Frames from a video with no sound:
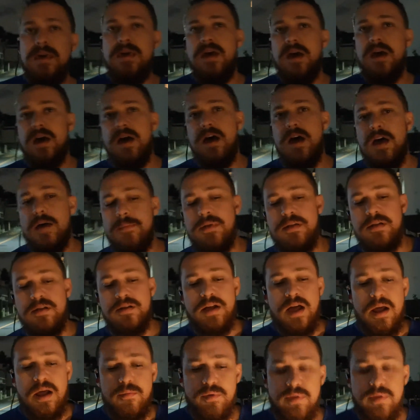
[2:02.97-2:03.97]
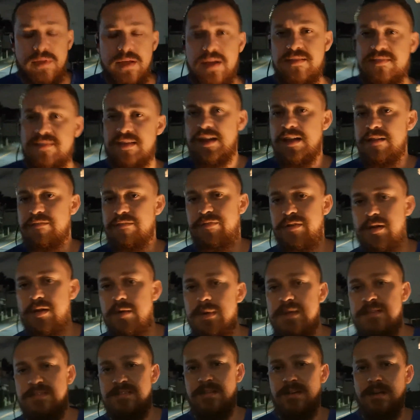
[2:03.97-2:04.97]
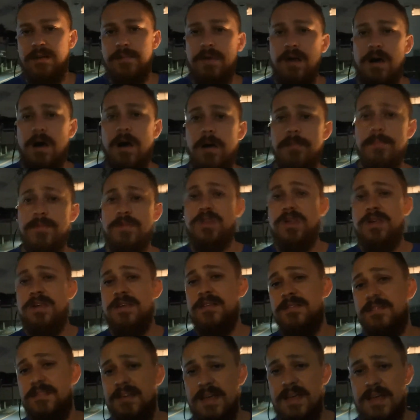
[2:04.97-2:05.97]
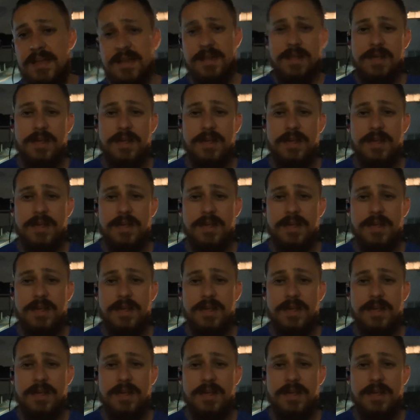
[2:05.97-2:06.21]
but you're not really going to see any free weights. It's going to be all machines and